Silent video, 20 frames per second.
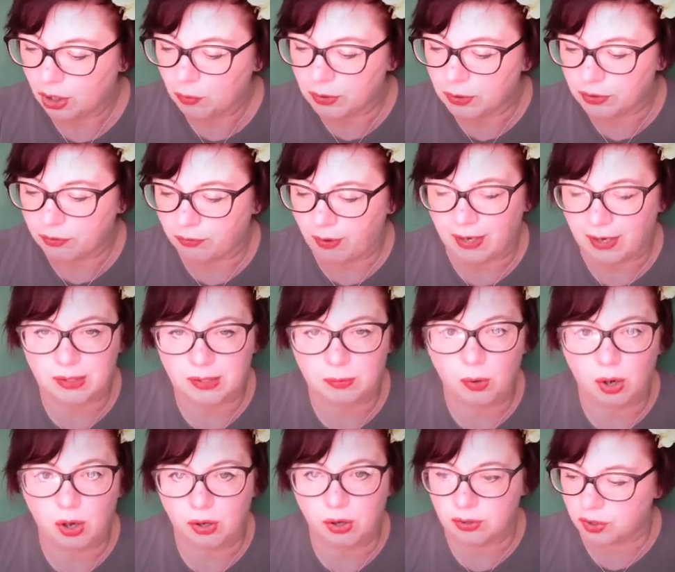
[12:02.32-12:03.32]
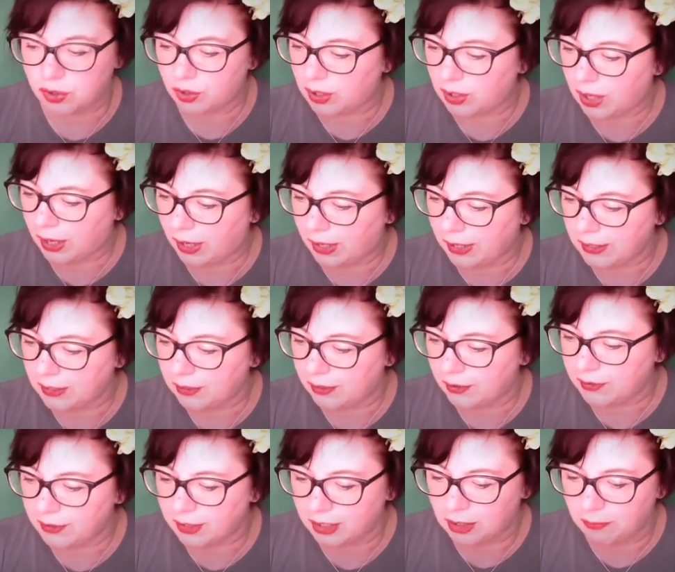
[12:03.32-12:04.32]
with grass walls on an
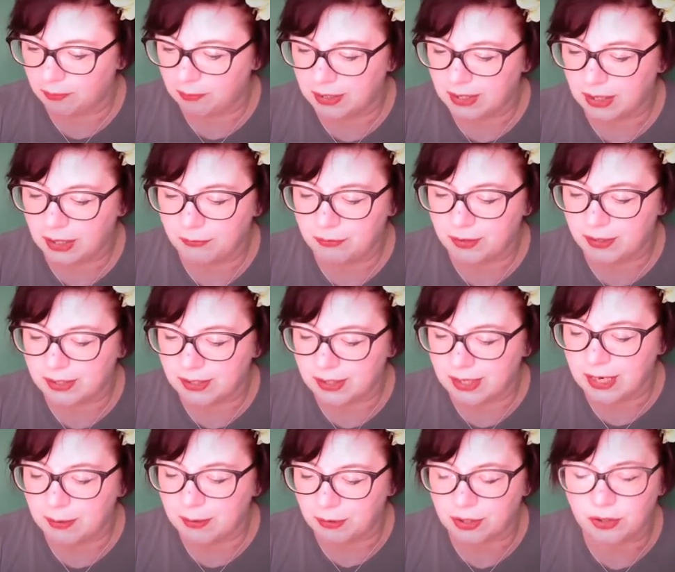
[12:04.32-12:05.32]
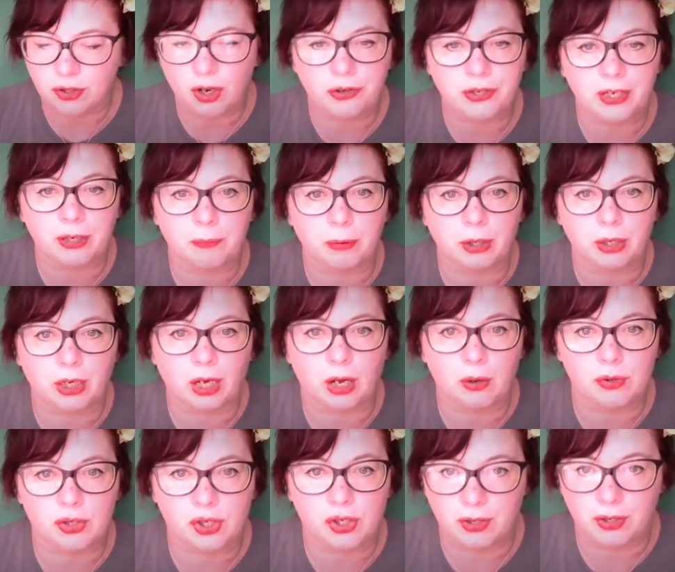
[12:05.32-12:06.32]
island in the middle of the sea with nothing but
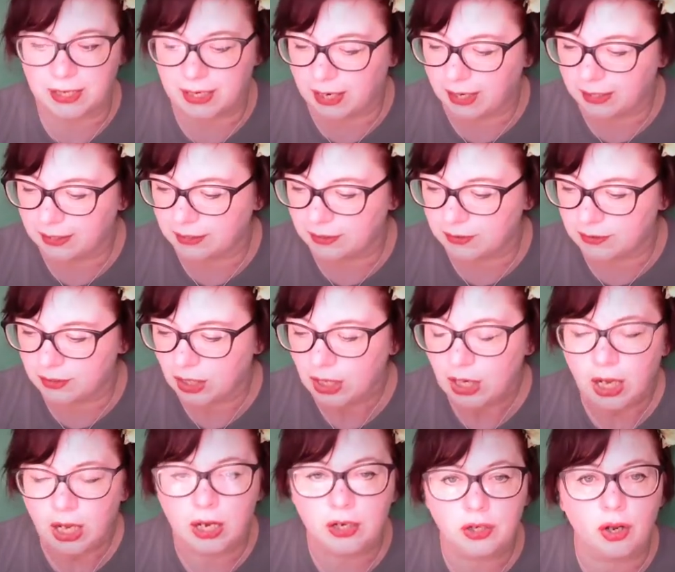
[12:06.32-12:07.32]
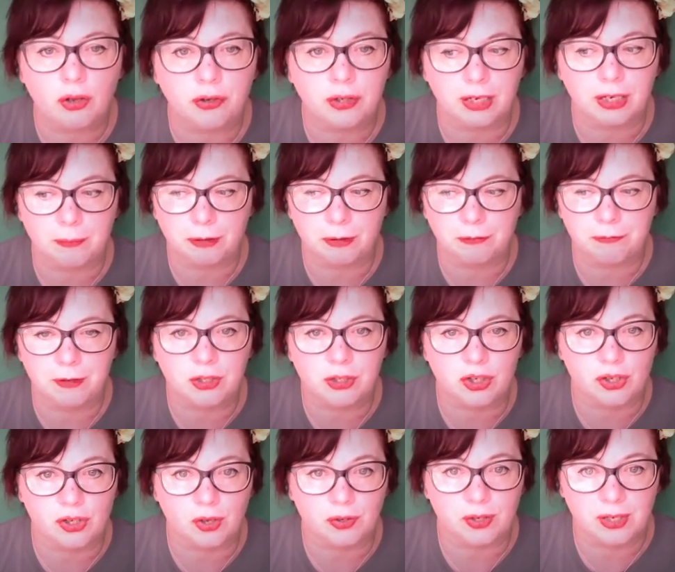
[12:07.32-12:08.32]
goats on the island and nothing but
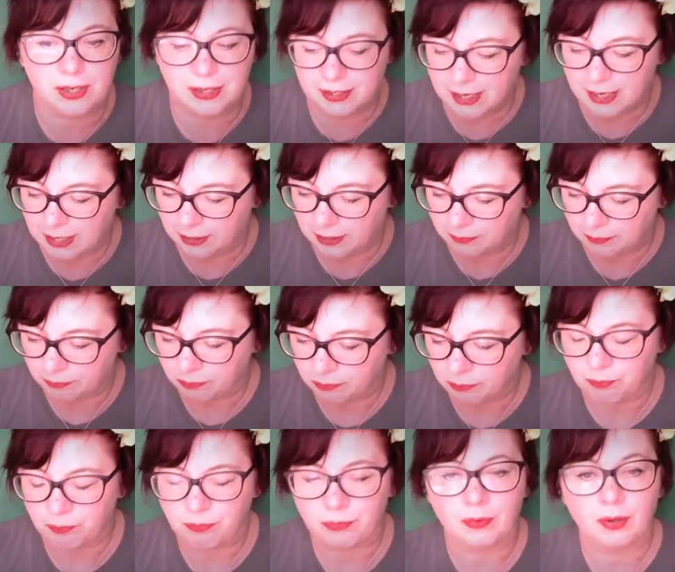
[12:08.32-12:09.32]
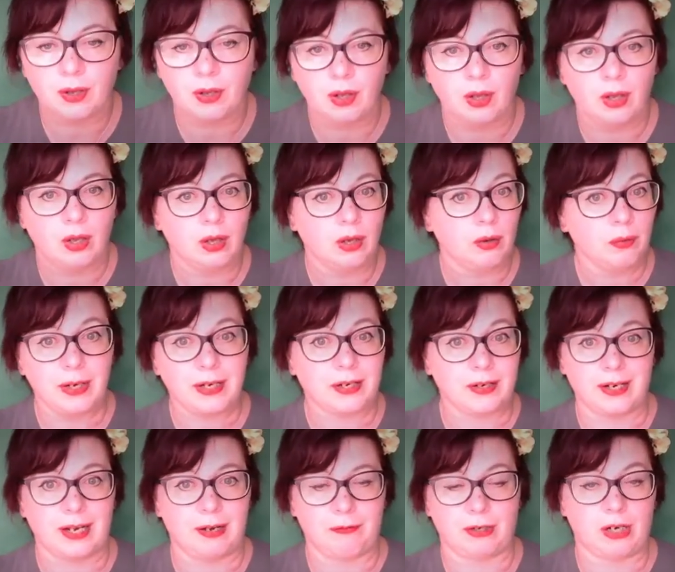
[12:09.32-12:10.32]
fishes on the sea. We could
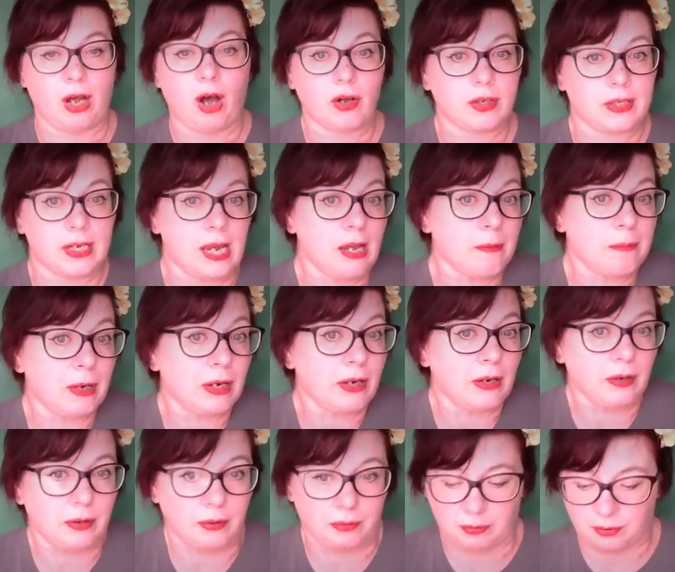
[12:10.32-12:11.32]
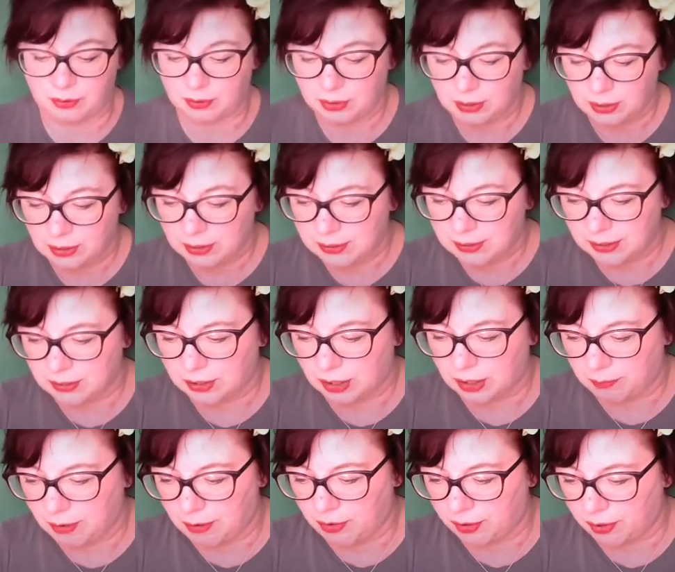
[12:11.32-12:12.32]
live in a hot air balloon, said her
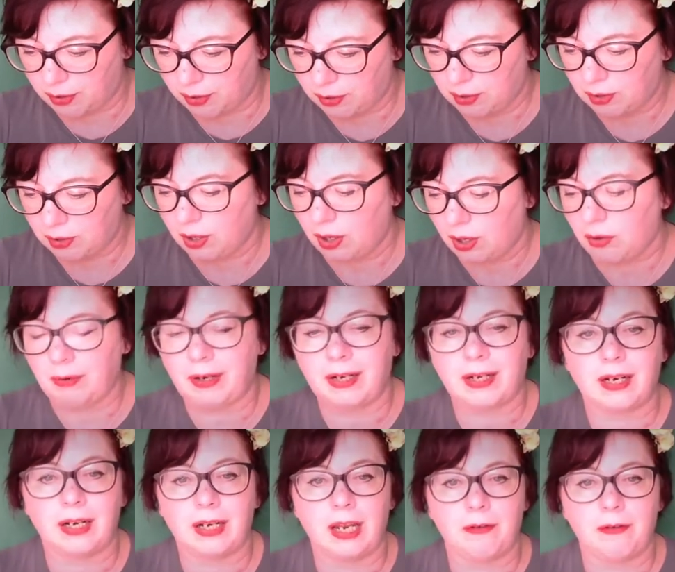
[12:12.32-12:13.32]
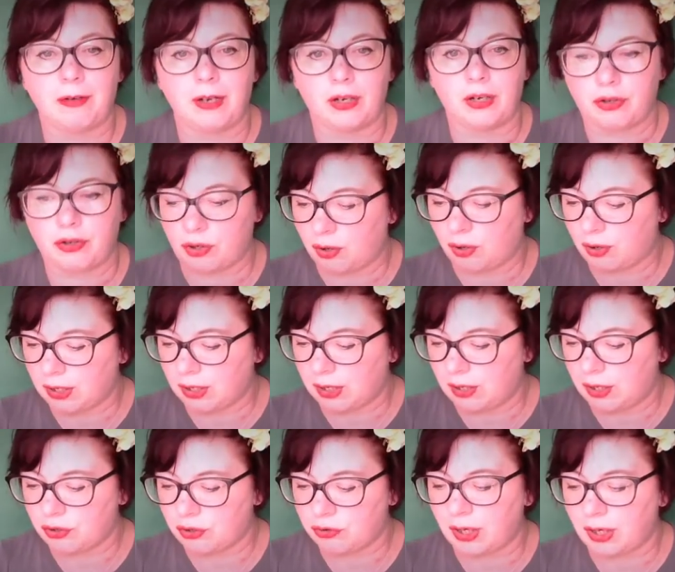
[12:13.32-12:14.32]
mother. We could live in
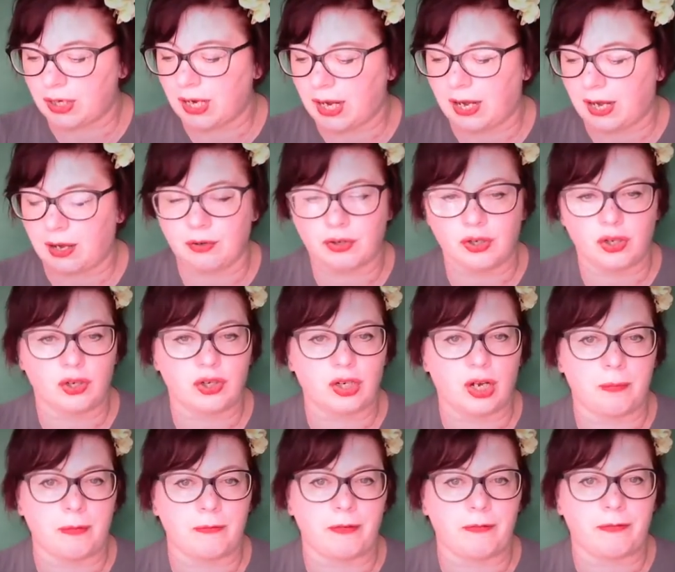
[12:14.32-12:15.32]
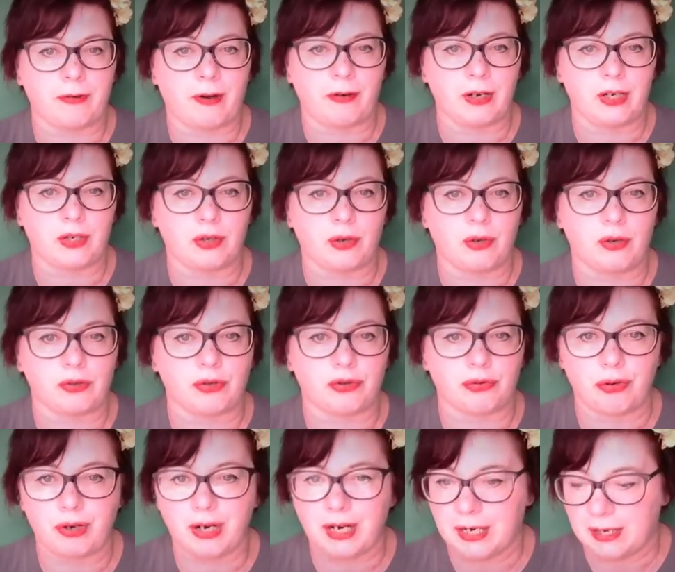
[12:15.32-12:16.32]
a tree house at the top of a very tall
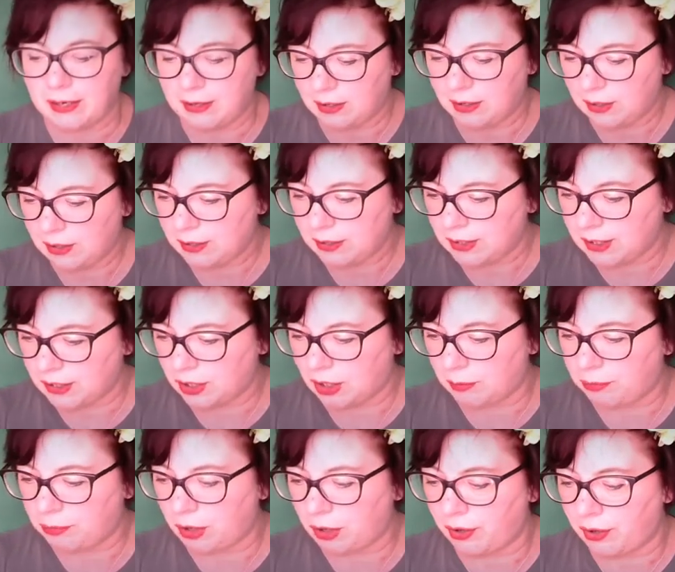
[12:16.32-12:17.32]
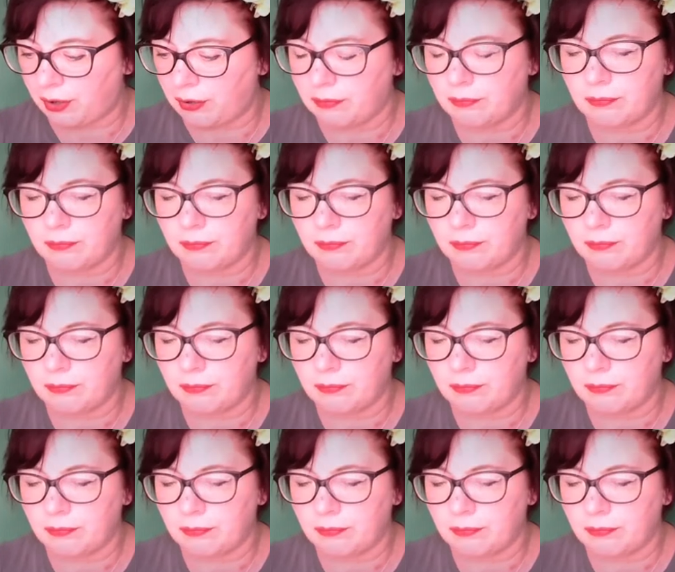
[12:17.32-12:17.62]
tree, said her brother.